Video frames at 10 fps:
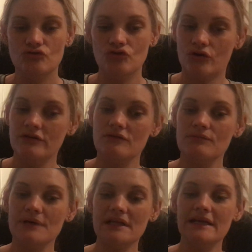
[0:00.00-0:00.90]
don't
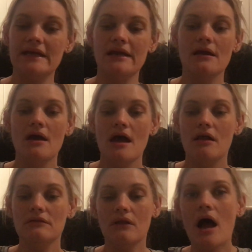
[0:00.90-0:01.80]
really
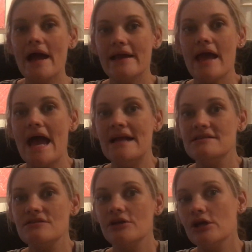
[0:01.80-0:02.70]
like
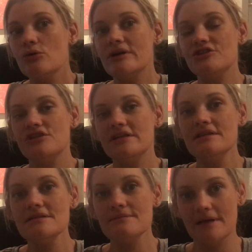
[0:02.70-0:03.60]
answering
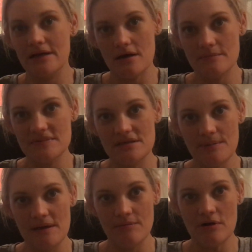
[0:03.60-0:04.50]
questions when it comes to
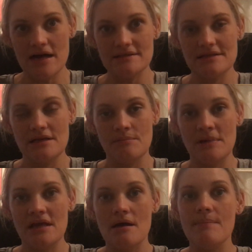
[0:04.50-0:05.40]
people asking
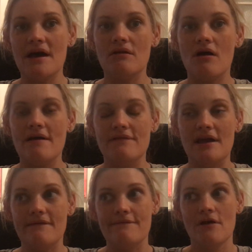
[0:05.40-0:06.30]
me about
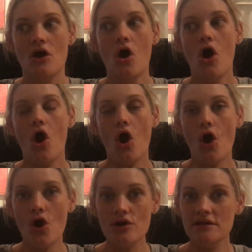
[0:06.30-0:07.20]
IVF,
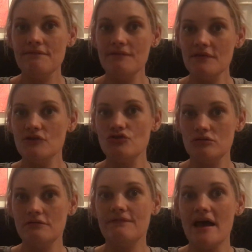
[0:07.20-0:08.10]
only for the
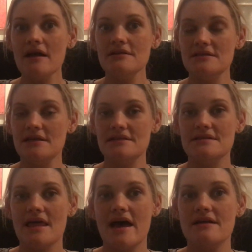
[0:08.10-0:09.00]
due fact is
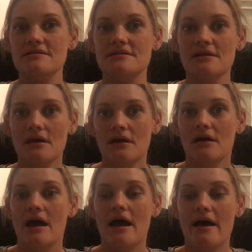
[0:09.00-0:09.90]
that
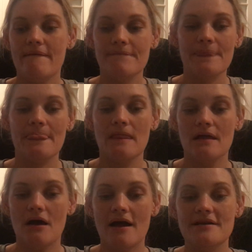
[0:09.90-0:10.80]

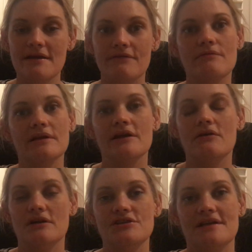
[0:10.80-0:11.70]
I never really
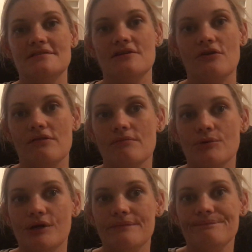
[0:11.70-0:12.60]
got a chance to go
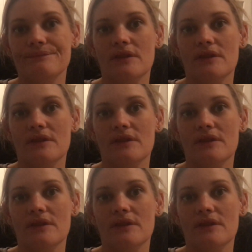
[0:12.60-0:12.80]
through it.